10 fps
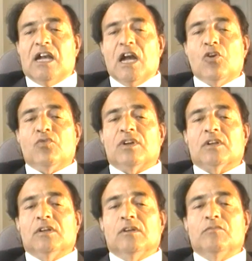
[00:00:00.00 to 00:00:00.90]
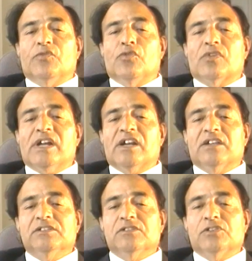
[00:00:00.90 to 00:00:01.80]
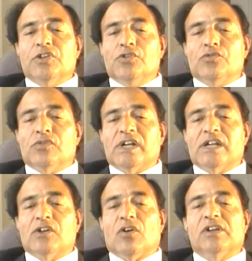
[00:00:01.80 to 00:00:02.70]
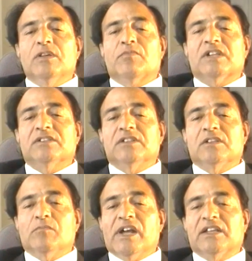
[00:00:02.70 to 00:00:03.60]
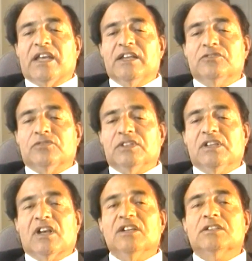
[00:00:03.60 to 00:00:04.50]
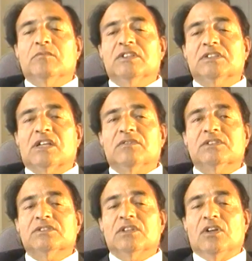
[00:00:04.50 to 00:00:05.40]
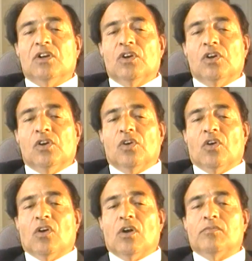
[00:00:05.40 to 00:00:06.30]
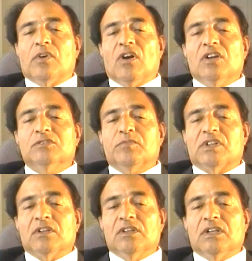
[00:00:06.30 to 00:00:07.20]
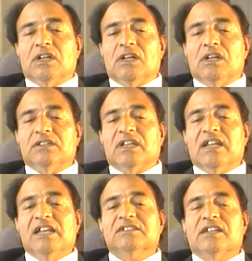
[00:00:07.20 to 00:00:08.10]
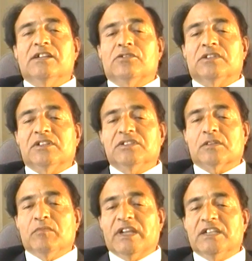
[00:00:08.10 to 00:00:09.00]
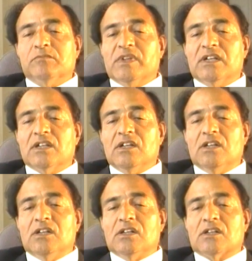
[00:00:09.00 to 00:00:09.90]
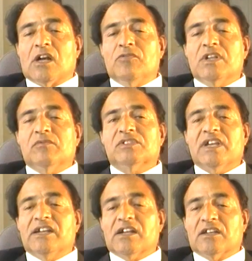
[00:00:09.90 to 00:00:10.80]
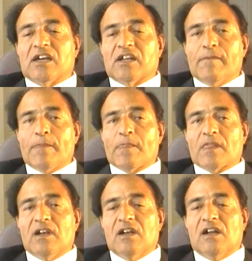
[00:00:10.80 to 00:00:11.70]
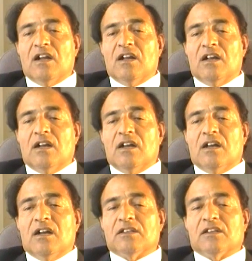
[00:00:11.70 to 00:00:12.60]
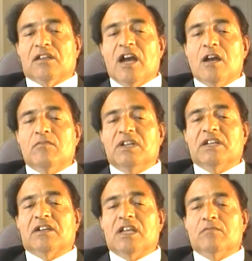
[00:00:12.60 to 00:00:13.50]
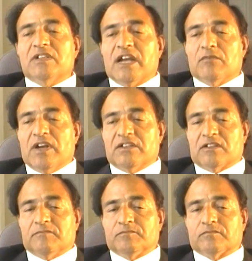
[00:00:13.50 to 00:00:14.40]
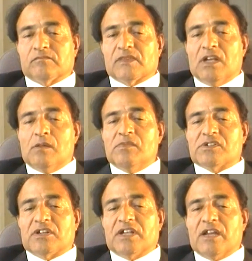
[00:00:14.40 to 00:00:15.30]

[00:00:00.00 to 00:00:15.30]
However, before addressing to you, I already presented my case to the customer service of hospital, then escalated to the risk management, county of Santa Clara. The Liability Claims Adjuster Mr.